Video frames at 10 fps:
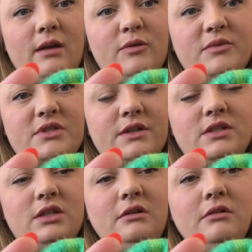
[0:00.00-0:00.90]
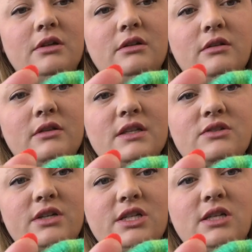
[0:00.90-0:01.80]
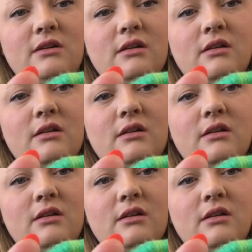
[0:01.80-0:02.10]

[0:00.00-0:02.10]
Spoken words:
I'm almost on 2, this direction.